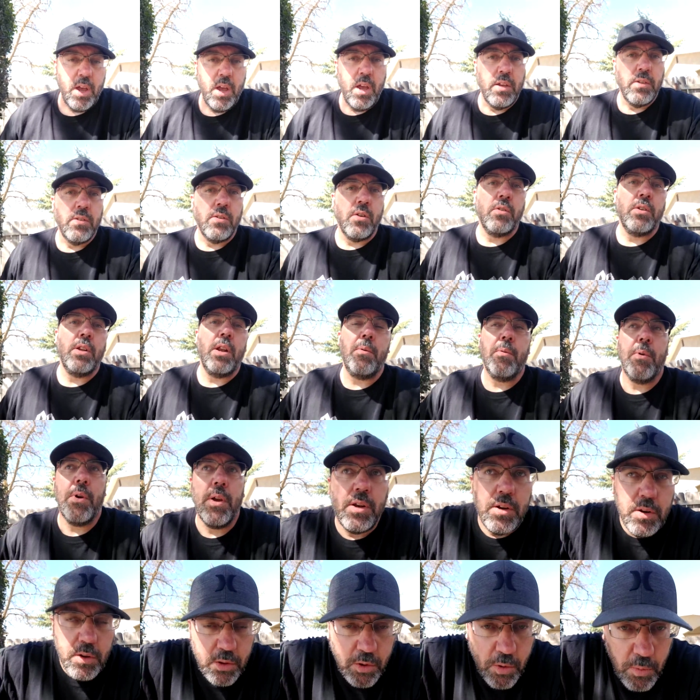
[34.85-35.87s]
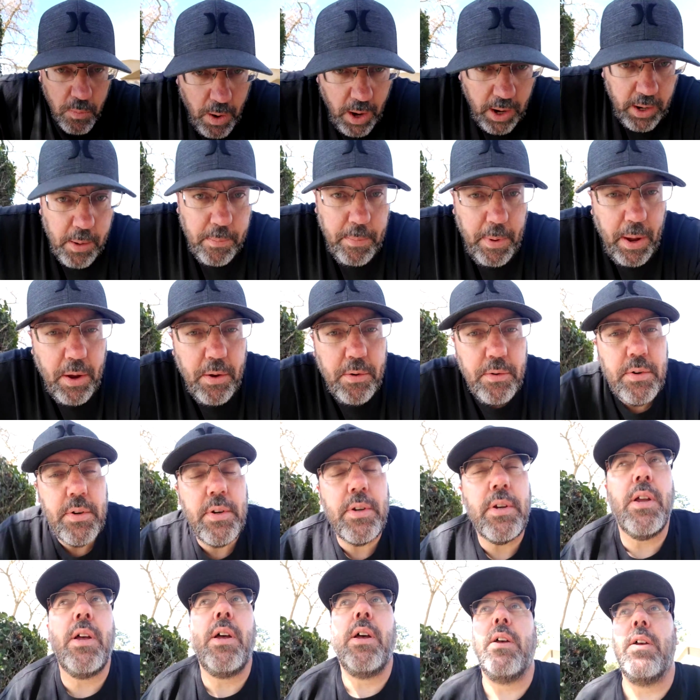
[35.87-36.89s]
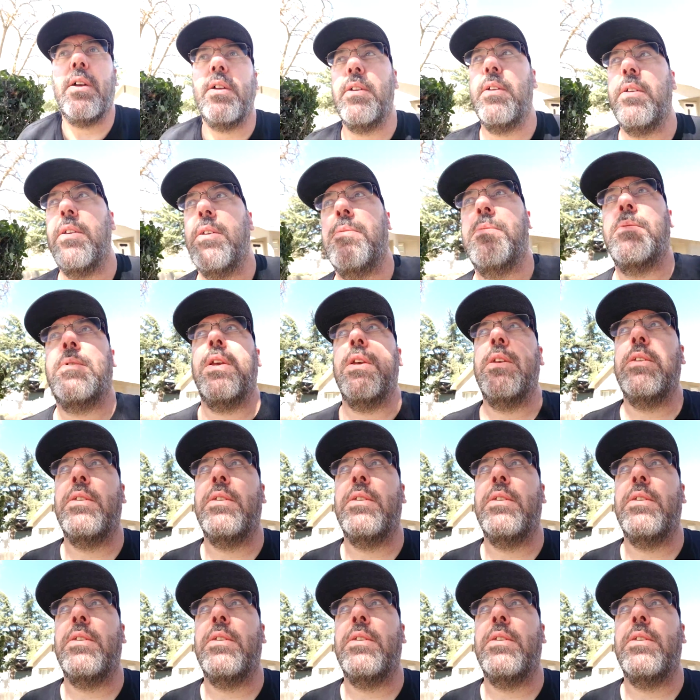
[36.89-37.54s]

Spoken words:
So today we're going to do a little walkabout just because